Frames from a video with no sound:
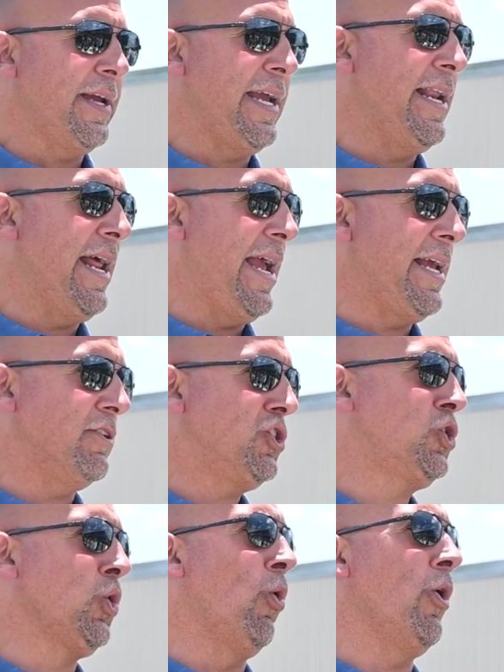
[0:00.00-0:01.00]
in a
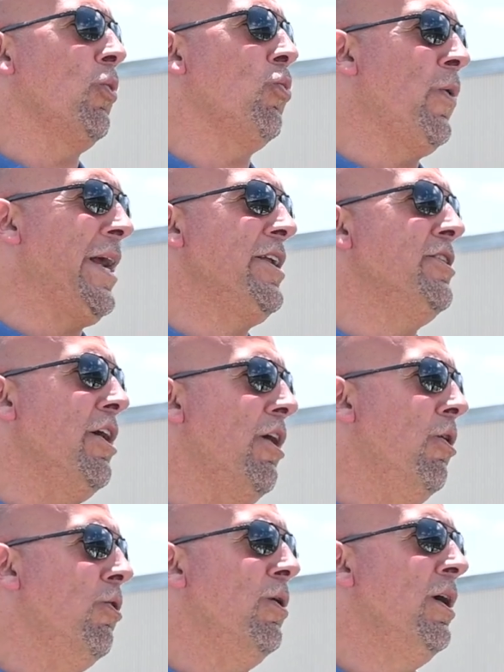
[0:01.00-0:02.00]
short
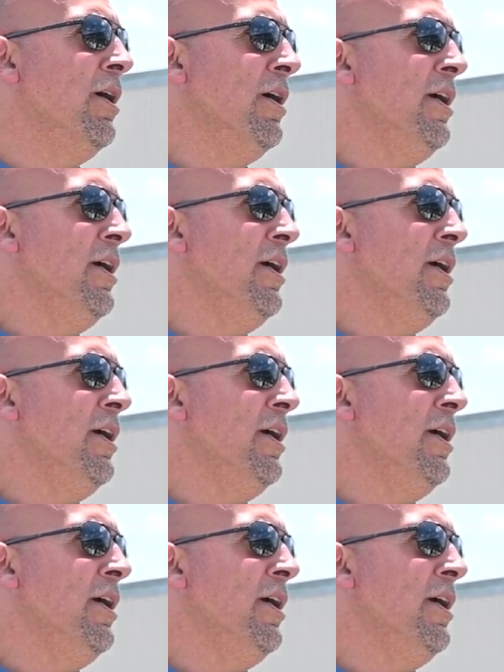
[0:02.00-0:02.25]
window,